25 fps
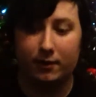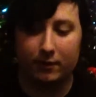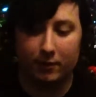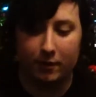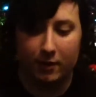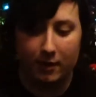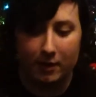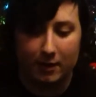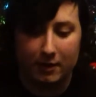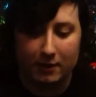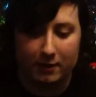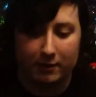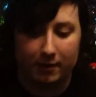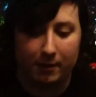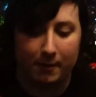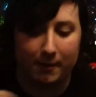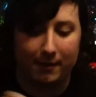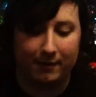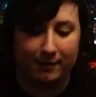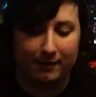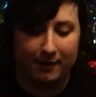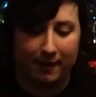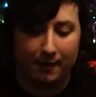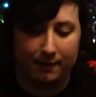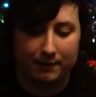so I'm
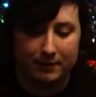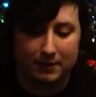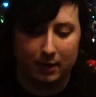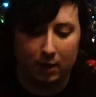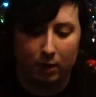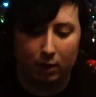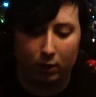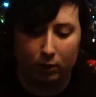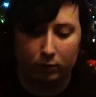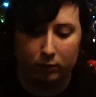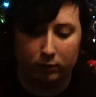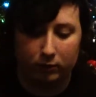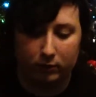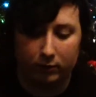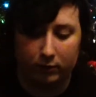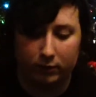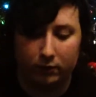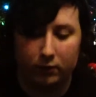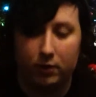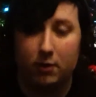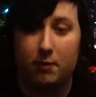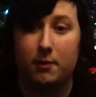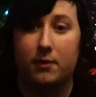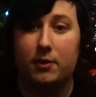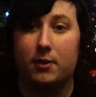actually having to hold
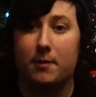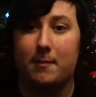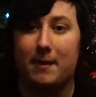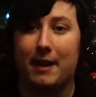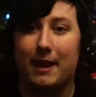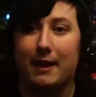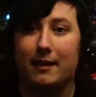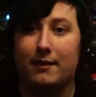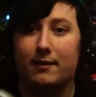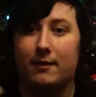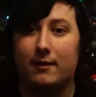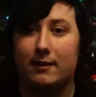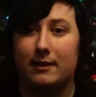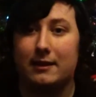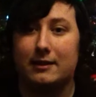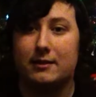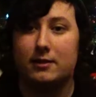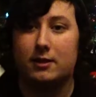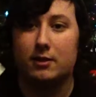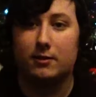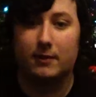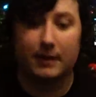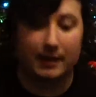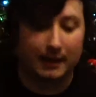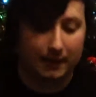2 of them in, these
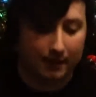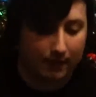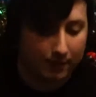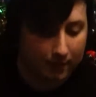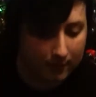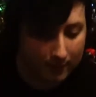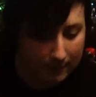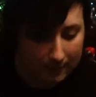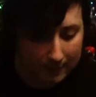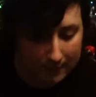2 here.